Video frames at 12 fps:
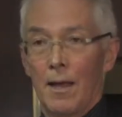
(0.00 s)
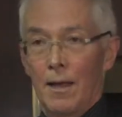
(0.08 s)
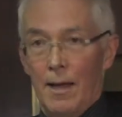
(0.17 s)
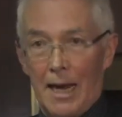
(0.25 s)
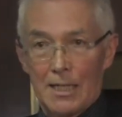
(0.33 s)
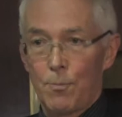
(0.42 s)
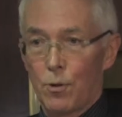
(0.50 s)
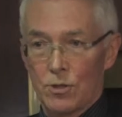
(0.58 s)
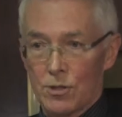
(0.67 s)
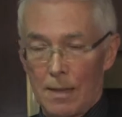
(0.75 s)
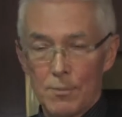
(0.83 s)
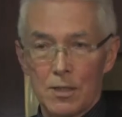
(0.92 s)
export
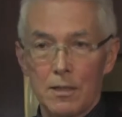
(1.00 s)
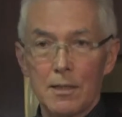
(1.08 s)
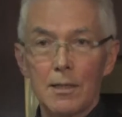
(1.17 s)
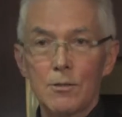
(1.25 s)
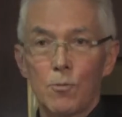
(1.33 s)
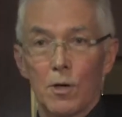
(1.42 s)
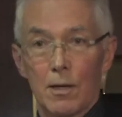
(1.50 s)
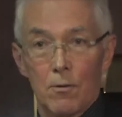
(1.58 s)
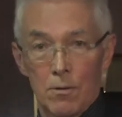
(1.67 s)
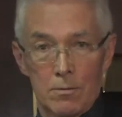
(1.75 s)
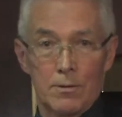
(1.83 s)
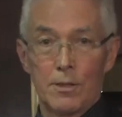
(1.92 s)
subsidies,
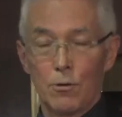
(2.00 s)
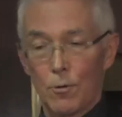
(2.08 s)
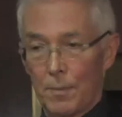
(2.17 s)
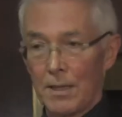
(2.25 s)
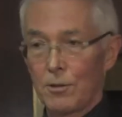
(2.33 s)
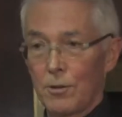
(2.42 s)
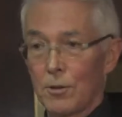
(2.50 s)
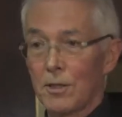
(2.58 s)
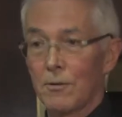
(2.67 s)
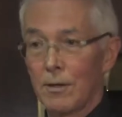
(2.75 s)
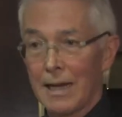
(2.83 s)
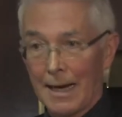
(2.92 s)
where the European
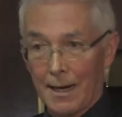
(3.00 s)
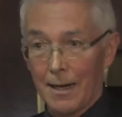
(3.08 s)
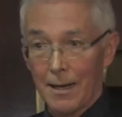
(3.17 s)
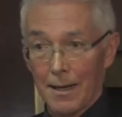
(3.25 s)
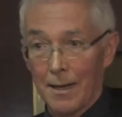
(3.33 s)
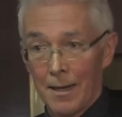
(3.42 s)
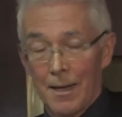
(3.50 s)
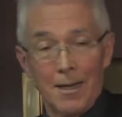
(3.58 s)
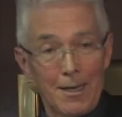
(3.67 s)
Union luckily